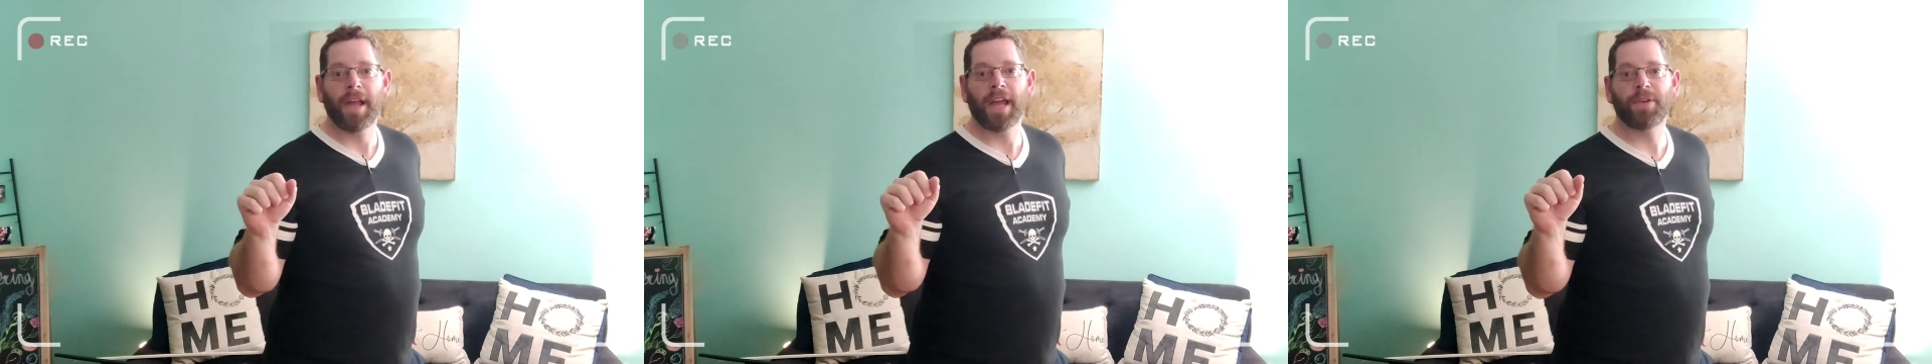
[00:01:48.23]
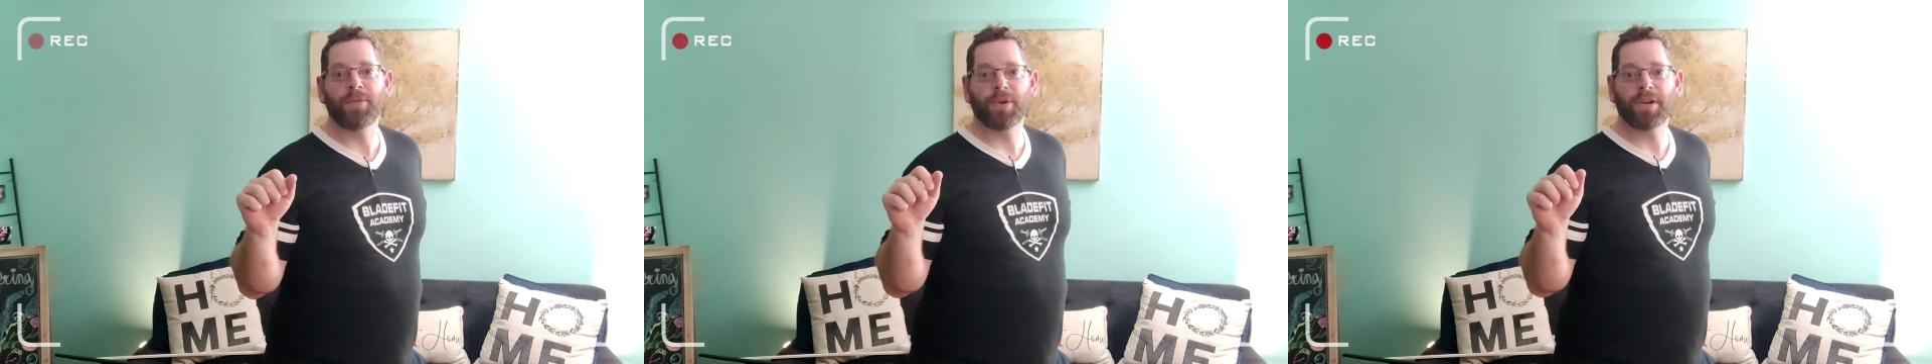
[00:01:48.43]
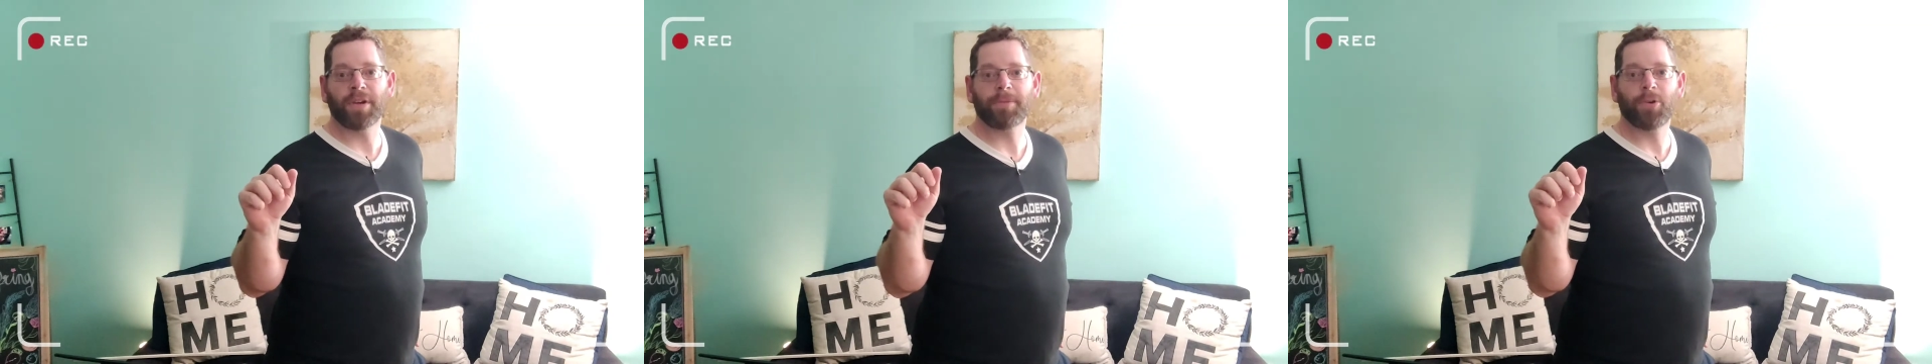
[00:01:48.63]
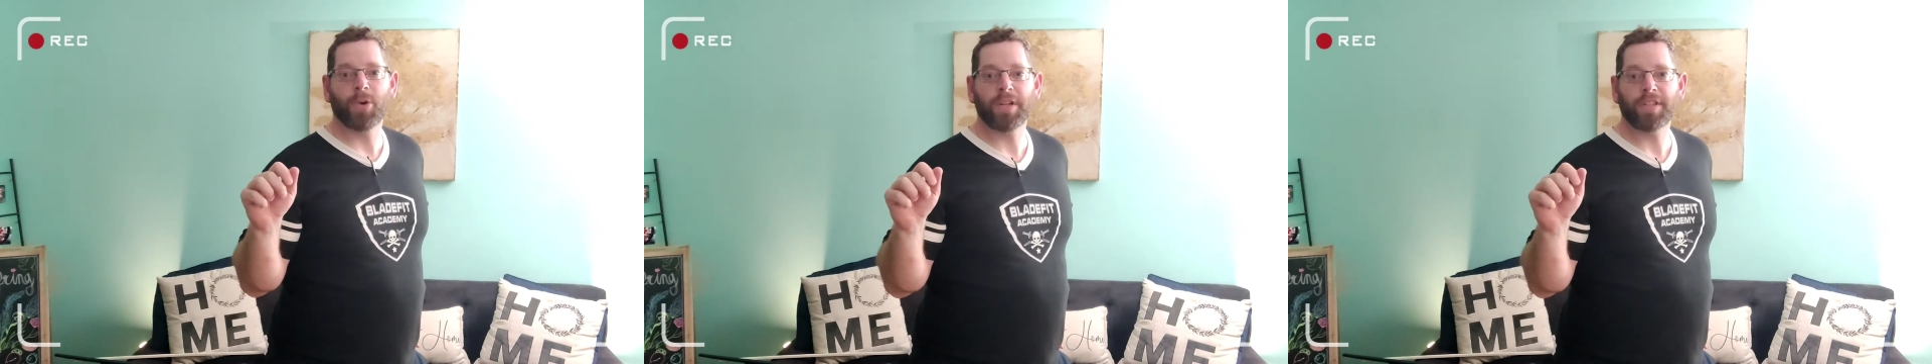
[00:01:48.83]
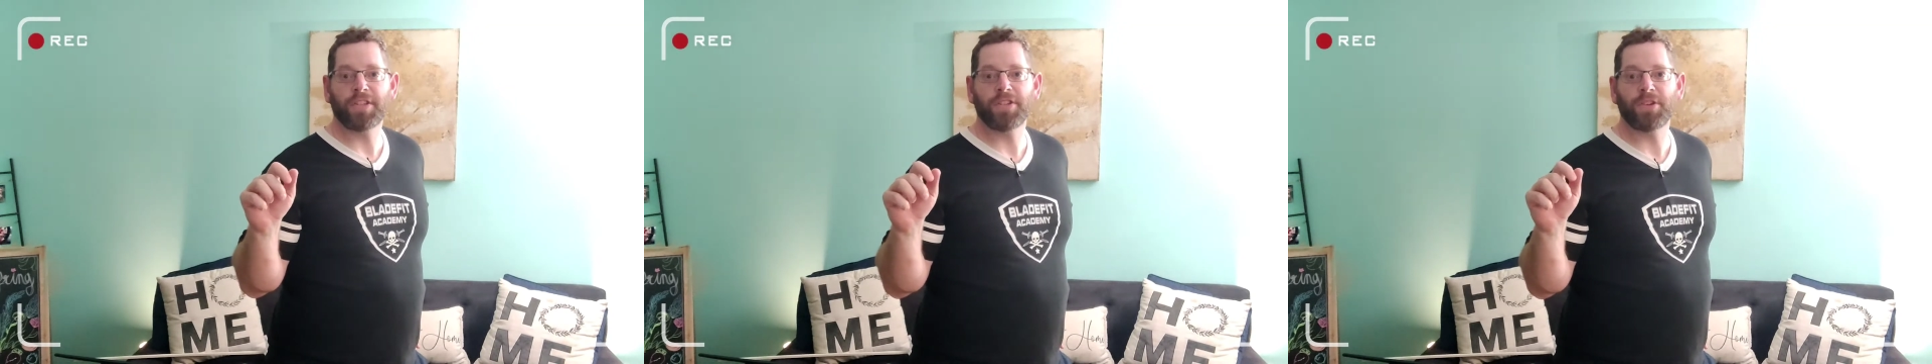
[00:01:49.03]
And what I'm
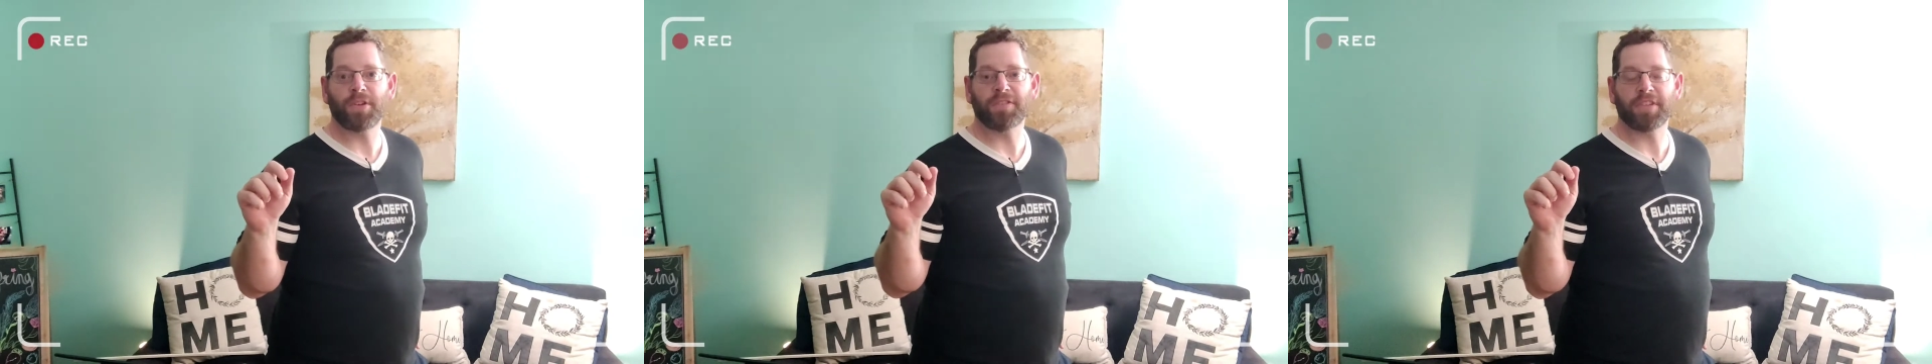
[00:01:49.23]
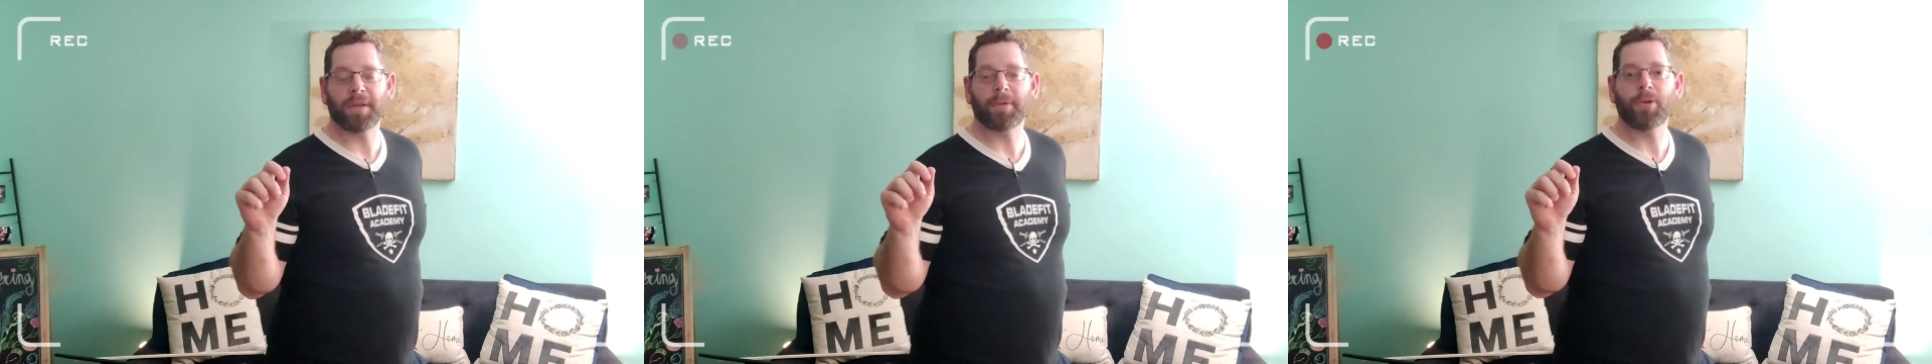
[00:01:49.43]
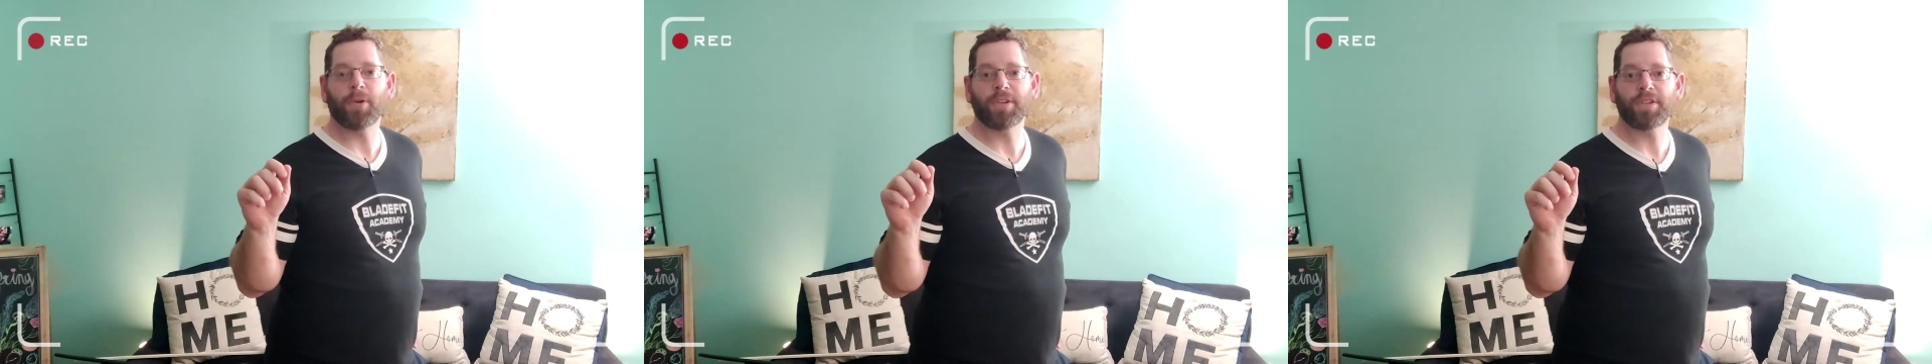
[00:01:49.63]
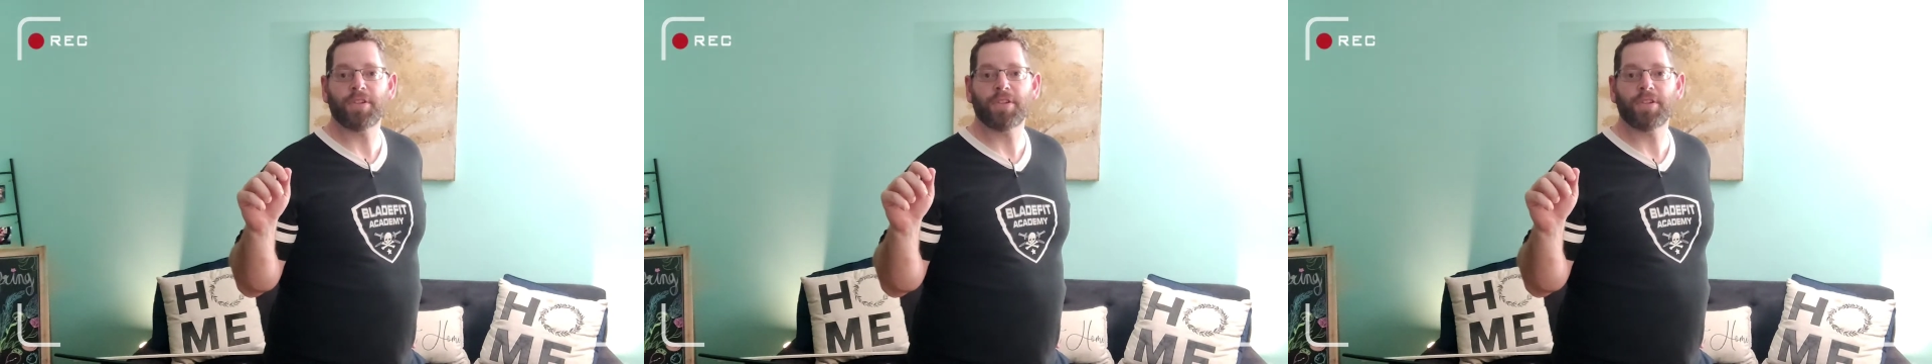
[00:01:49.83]
going to do is I'm going